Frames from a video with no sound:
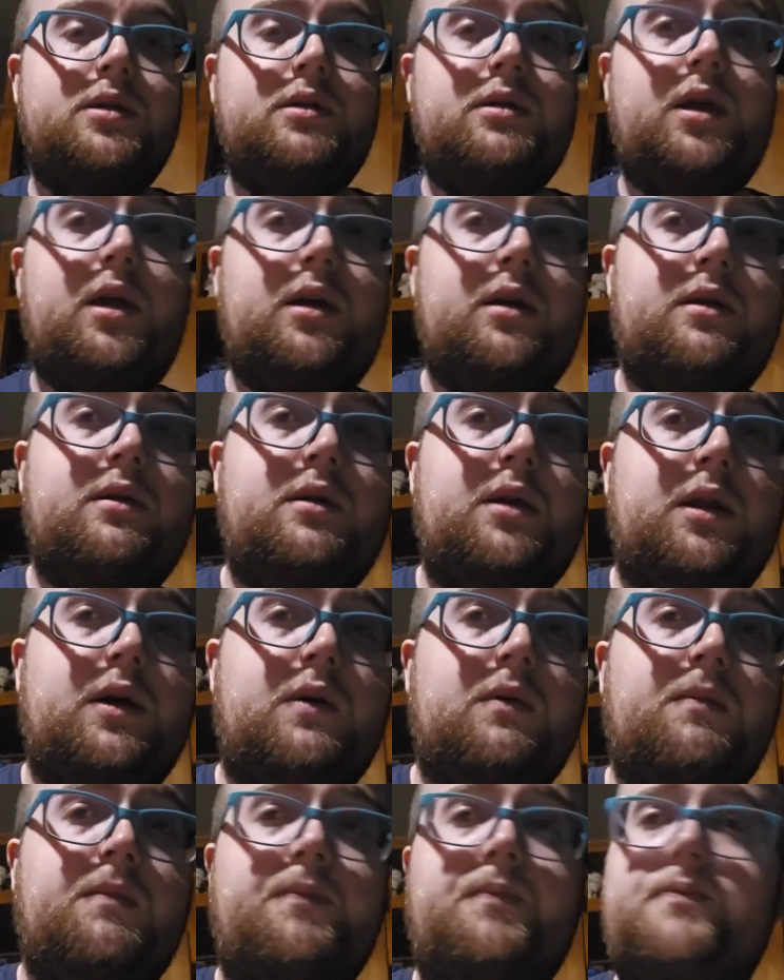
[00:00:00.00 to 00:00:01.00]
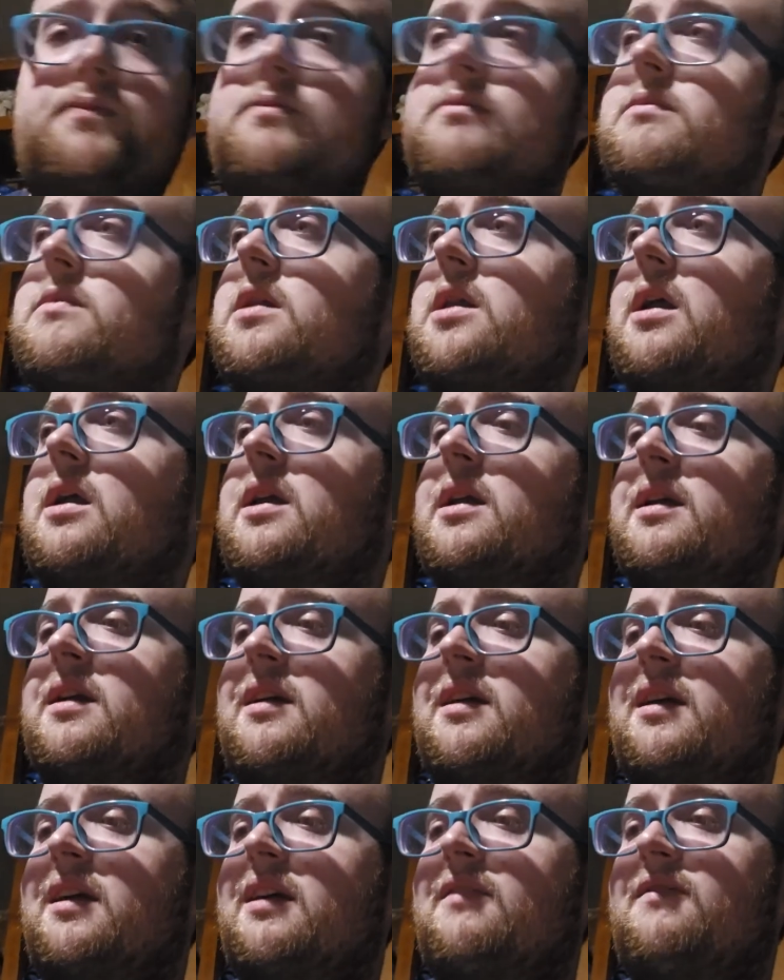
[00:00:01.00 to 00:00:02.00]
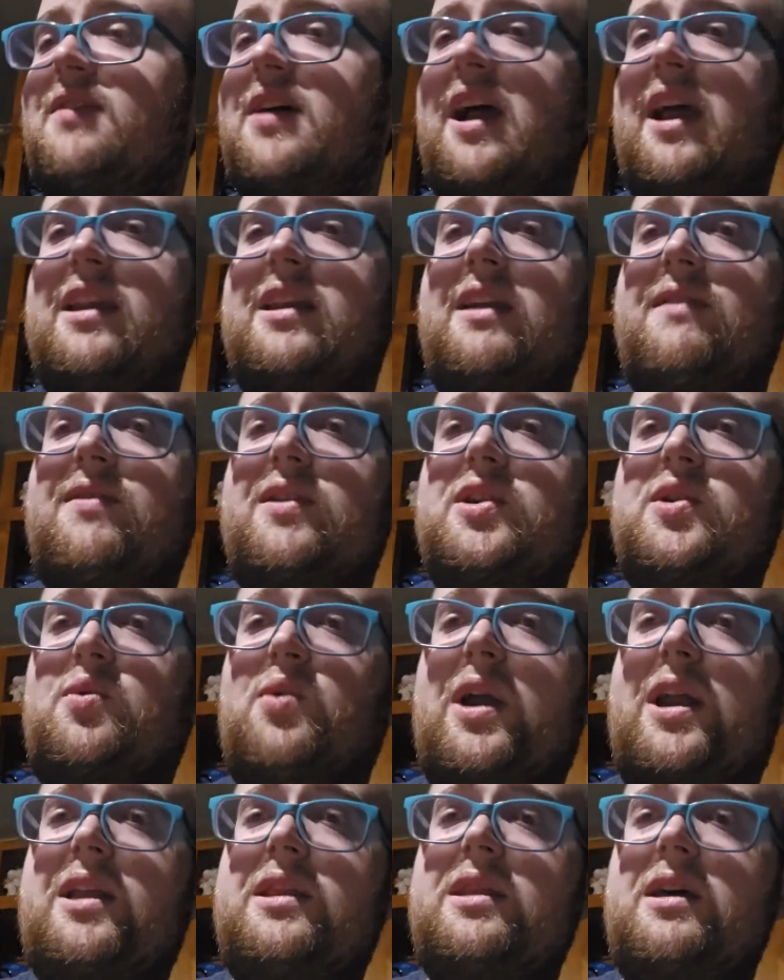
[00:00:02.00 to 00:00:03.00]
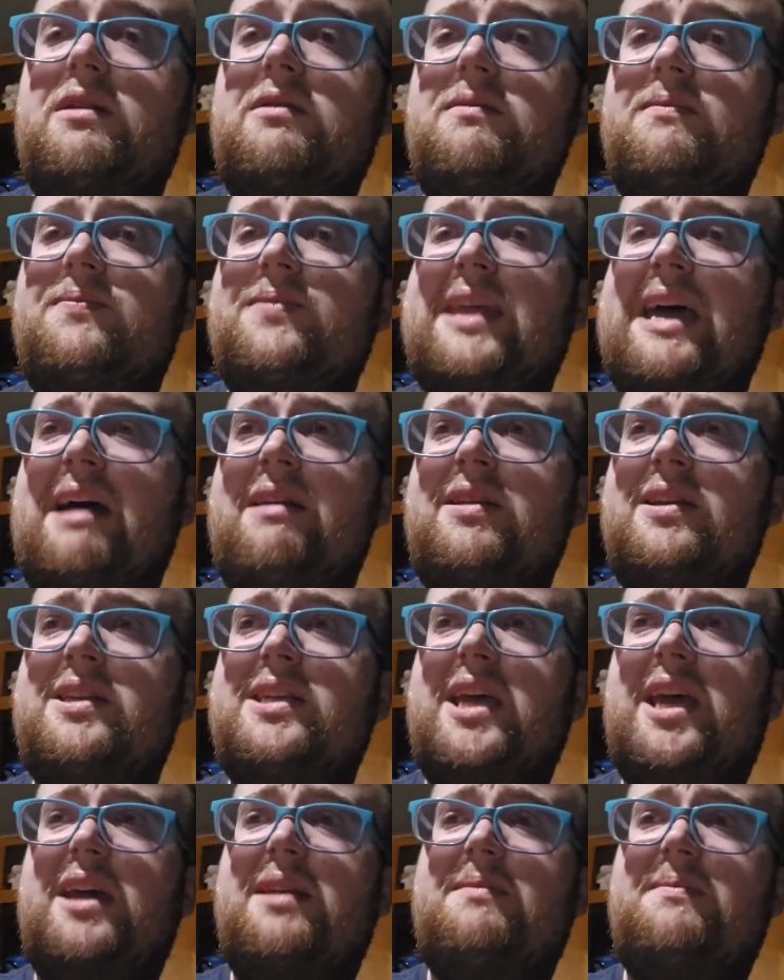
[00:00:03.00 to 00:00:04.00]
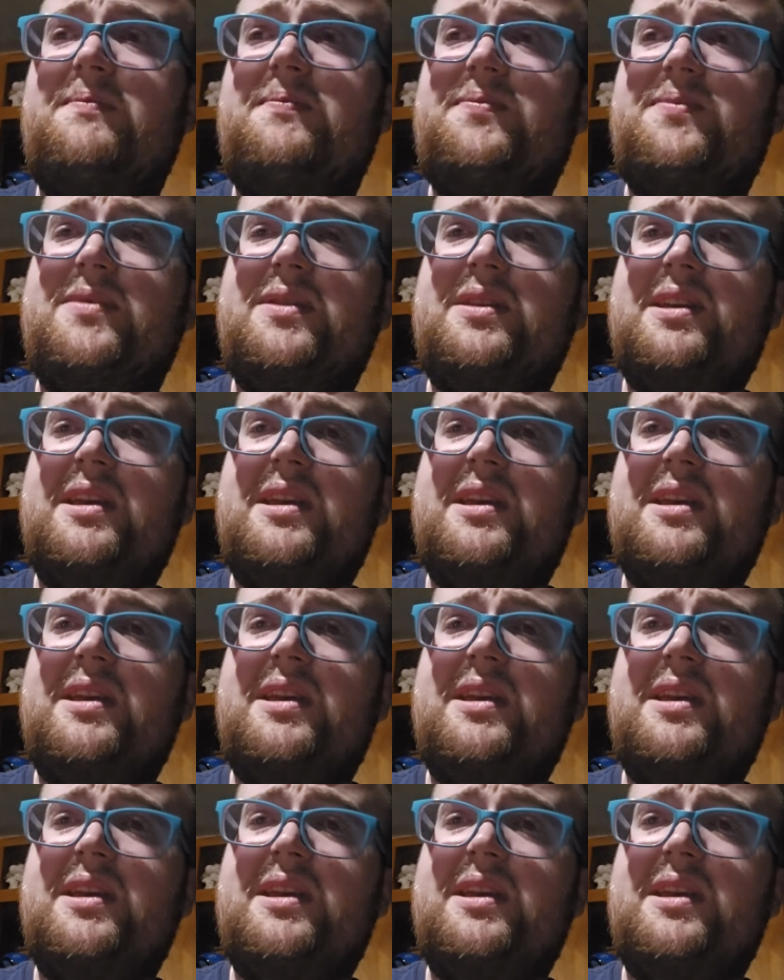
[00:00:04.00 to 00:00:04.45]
So yeah, if I had to give this a rating though, out of 10,